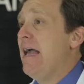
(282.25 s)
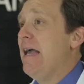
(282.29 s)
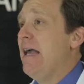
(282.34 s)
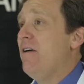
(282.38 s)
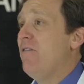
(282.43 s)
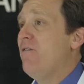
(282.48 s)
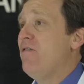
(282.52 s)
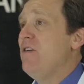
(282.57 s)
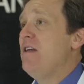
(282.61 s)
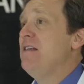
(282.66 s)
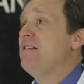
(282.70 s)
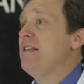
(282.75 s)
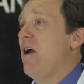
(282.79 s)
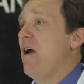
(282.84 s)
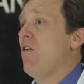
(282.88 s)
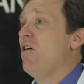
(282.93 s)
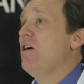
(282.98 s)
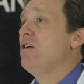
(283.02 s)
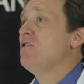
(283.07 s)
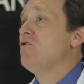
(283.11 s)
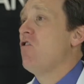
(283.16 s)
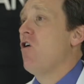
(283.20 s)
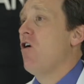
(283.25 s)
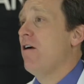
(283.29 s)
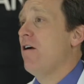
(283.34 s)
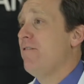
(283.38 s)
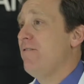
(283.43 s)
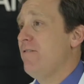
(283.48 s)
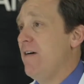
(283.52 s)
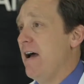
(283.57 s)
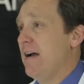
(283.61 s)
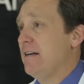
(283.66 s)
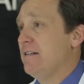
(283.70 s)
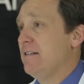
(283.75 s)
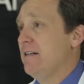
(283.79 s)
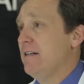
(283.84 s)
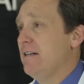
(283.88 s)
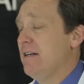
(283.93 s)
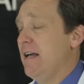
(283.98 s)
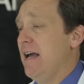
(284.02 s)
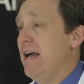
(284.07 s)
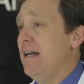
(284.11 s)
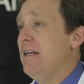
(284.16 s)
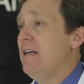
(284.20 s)
if these areas are
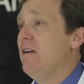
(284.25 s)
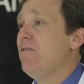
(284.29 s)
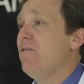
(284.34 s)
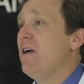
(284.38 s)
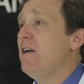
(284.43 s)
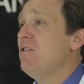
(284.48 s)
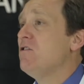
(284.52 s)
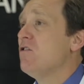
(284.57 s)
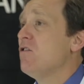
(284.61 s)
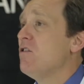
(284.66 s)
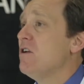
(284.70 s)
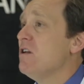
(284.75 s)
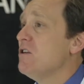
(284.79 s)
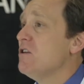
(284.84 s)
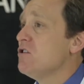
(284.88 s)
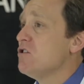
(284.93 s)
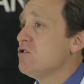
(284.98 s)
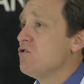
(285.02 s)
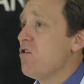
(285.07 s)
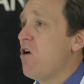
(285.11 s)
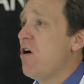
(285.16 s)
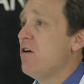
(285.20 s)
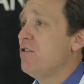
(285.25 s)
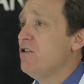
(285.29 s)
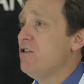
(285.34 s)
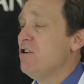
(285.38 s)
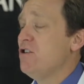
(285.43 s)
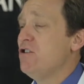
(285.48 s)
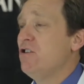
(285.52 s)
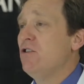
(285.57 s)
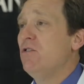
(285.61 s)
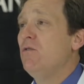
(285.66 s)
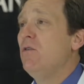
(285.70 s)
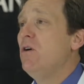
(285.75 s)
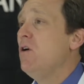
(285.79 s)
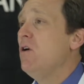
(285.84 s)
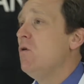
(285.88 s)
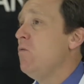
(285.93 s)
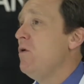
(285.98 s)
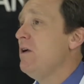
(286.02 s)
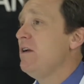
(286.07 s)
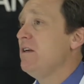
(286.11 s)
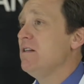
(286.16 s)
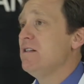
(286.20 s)
affected and if they turn into scar tissue,
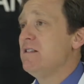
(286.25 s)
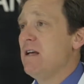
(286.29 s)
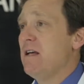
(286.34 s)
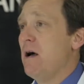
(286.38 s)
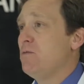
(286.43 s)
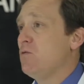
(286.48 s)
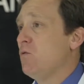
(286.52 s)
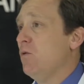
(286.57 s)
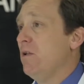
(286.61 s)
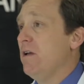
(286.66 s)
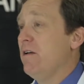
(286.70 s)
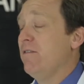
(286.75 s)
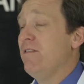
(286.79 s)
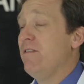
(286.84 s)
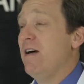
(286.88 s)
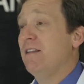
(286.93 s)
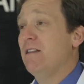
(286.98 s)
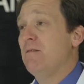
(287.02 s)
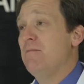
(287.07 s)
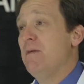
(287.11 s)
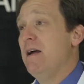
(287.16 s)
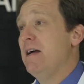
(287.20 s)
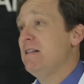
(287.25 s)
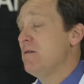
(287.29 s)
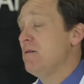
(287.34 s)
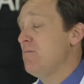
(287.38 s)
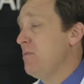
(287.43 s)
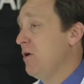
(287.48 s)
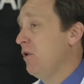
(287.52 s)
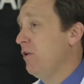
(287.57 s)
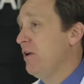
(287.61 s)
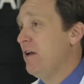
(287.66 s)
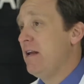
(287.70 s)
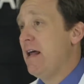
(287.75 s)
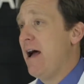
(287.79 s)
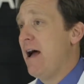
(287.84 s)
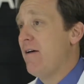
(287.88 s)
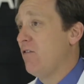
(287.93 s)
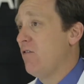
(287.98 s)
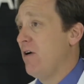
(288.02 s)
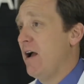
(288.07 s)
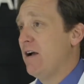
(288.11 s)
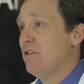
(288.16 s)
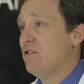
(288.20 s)
we can subsequently affect the man's ability to
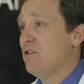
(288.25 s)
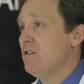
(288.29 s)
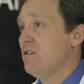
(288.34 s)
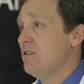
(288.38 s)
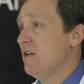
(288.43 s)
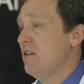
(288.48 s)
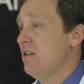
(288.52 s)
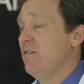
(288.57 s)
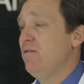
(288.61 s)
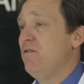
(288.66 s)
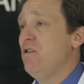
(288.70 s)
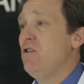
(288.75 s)
have erections in the